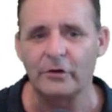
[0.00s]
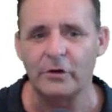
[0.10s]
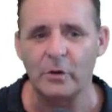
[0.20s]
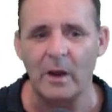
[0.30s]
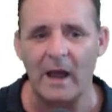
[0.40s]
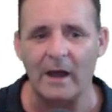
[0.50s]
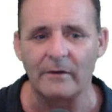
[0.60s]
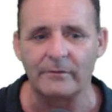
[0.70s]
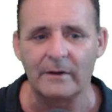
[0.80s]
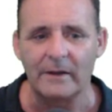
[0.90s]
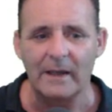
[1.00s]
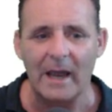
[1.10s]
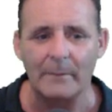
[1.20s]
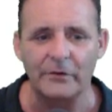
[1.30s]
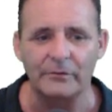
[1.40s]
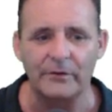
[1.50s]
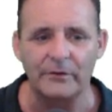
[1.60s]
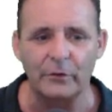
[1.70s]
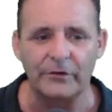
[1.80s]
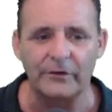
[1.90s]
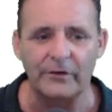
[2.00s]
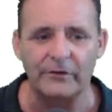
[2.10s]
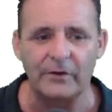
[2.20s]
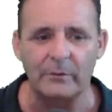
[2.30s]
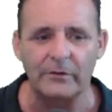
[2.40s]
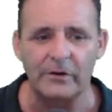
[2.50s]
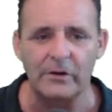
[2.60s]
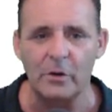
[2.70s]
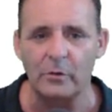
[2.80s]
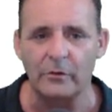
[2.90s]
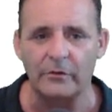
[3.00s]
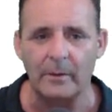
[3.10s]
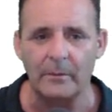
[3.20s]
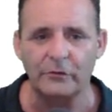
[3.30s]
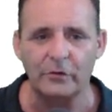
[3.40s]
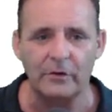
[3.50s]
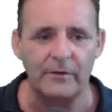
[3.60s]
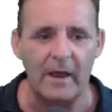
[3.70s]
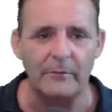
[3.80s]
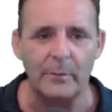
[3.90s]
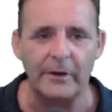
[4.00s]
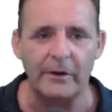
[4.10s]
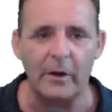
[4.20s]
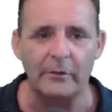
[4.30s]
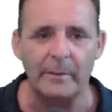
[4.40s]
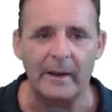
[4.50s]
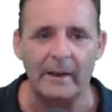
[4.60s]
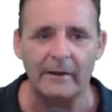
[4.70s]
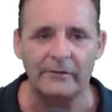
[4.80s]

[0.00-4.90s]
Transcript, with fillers: or you have, how much resources it's going to use. I'm not sure if everybody knows about that.